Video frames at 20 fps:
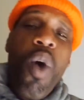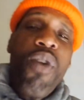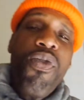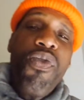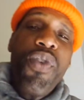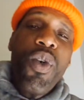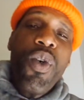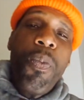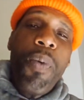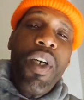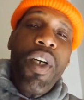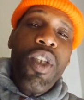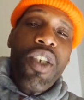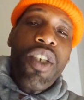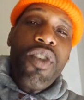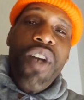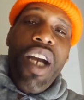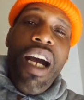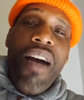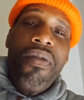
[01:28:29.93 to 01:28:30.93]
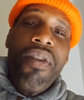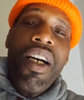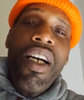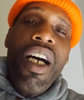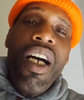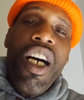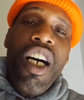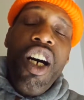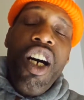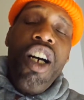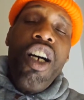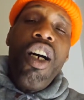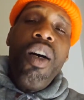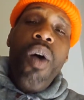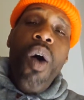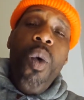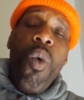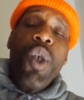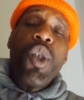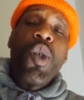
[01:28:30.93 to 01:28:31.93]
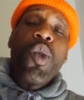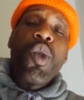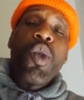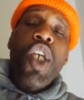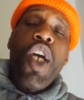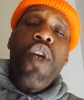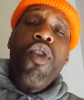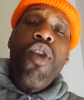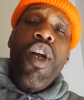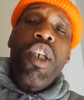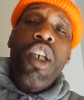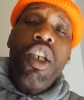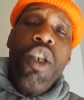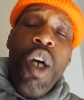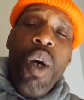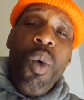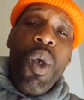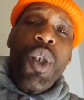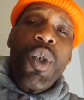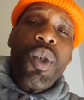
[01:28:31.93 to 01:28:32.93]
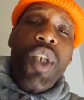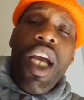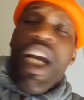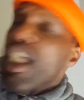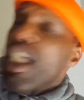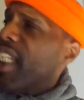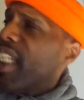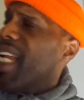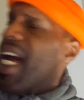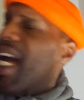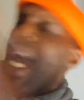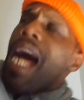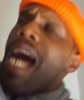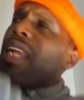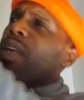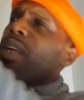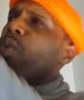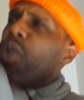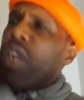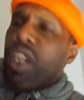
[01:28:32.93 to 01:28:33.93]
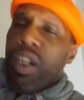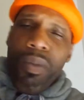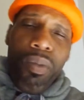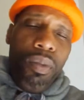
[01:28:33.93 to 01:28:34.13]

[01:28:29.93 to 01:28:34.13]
full paragraph. Huh? What'd you say, nigga? What'd you say? To the island with him.